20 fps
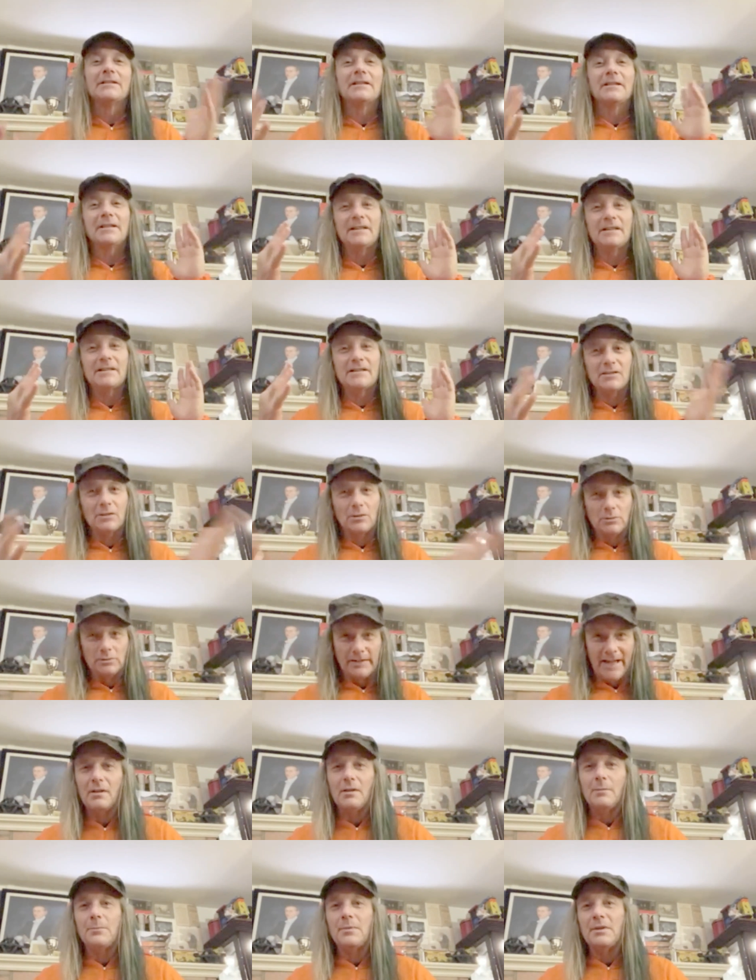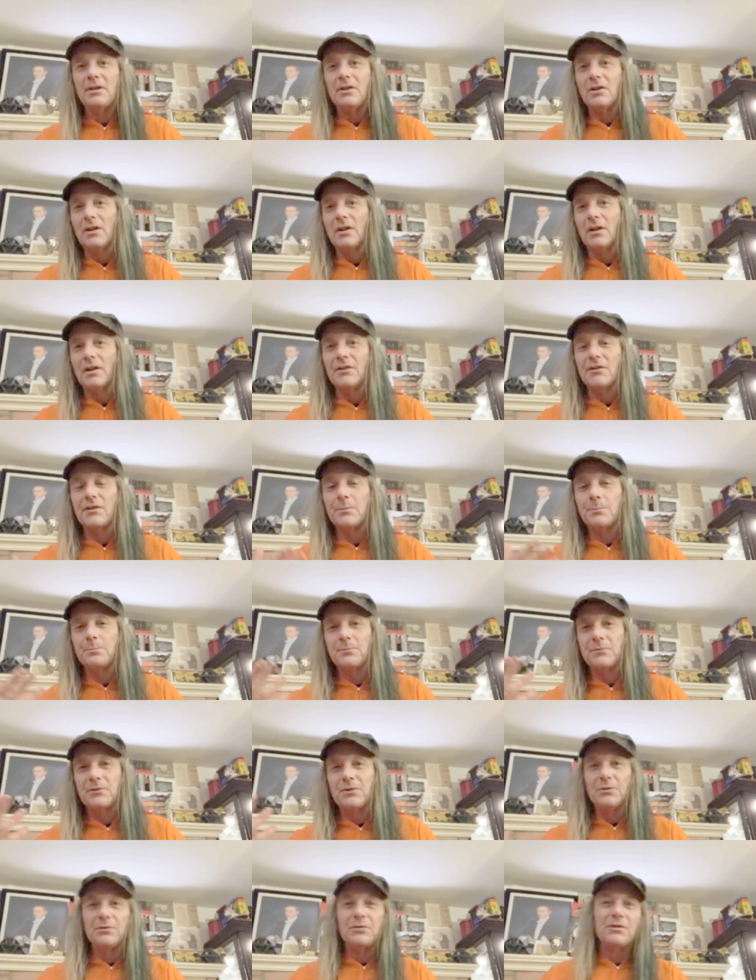It's sold out because due